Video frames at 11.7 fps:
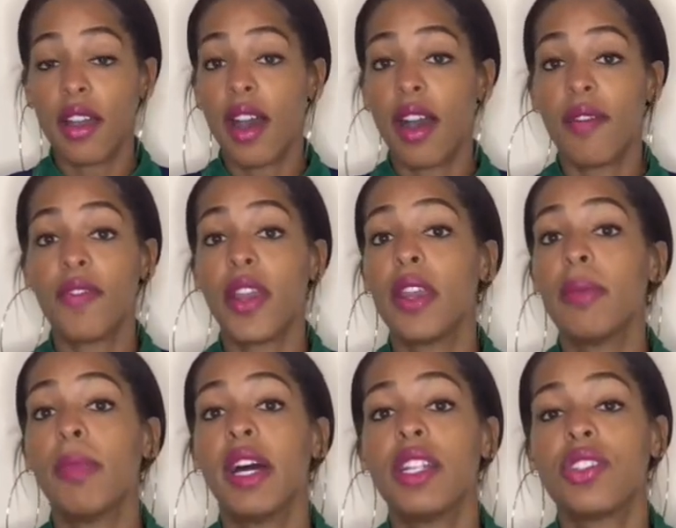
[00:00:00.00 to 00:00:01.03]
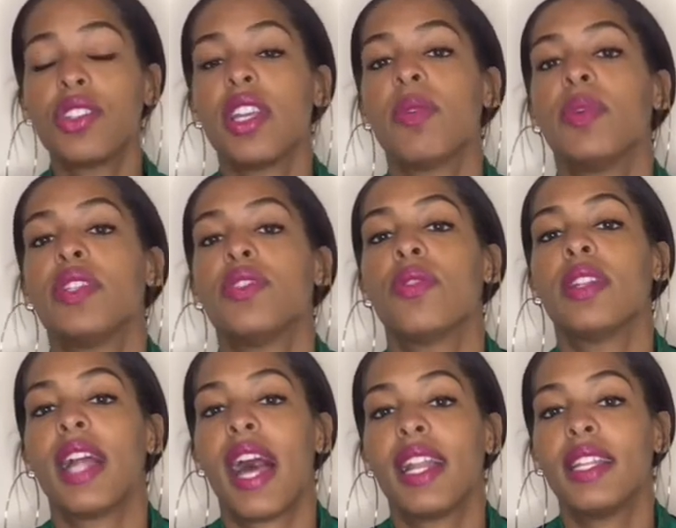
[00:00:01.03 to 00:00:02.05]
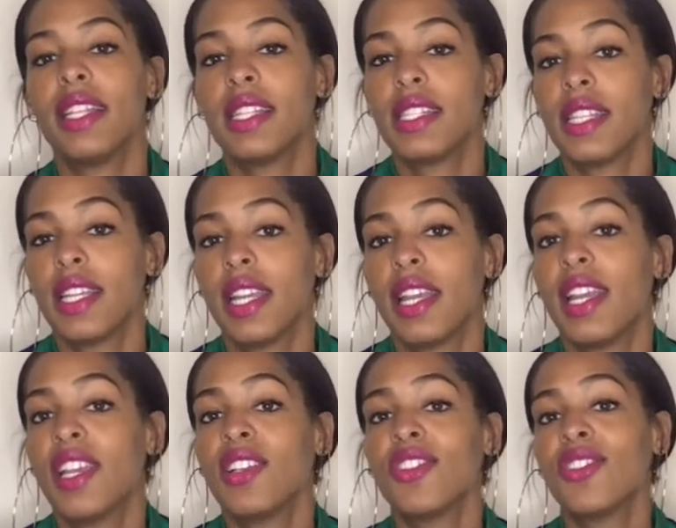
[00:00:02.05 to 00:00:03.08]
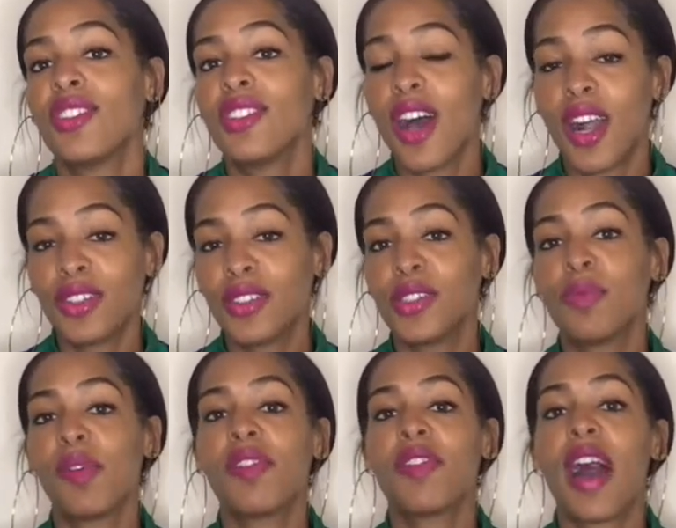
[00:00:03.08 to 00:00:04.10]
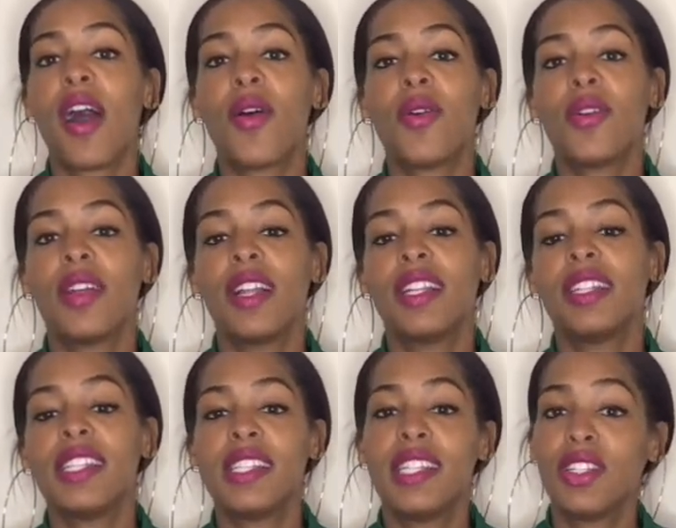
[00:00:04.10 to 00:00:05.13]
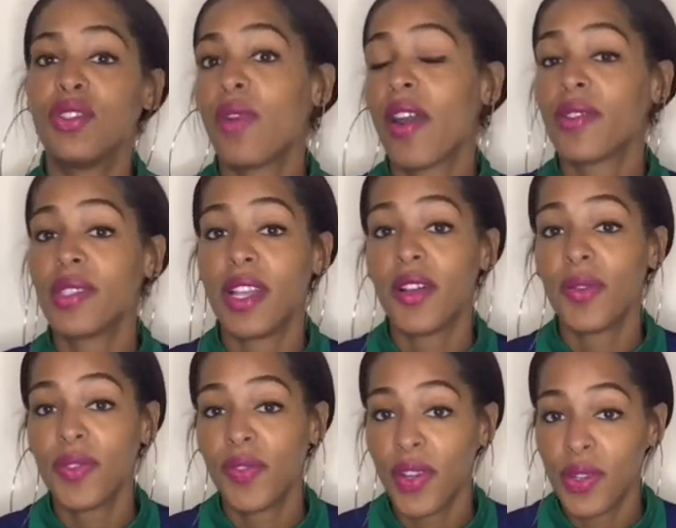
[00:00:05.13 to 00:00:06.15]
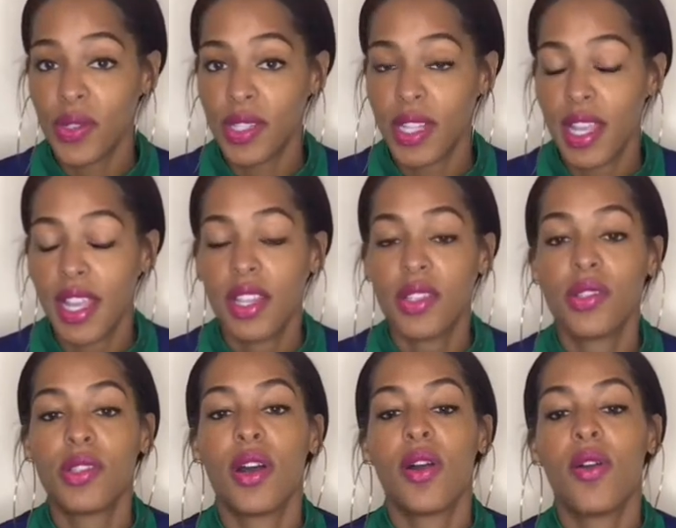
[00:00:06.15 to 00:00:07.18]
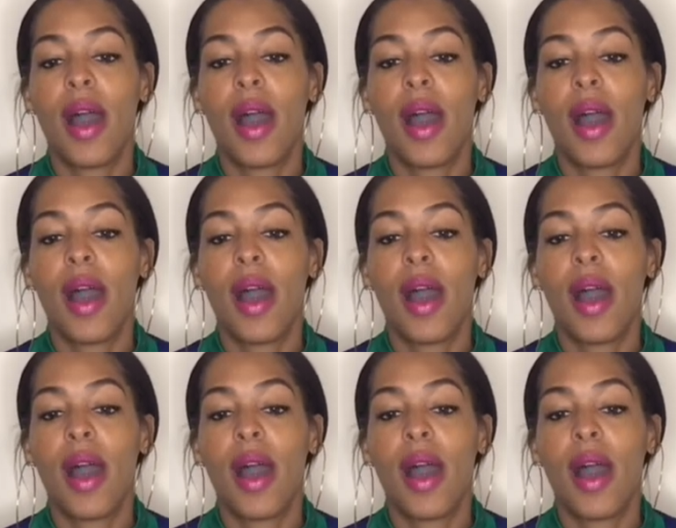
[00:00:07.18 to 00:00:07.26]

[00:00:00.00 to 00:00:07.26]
very much, and we do a lot of listening to the doctors without listening to ourselves first. So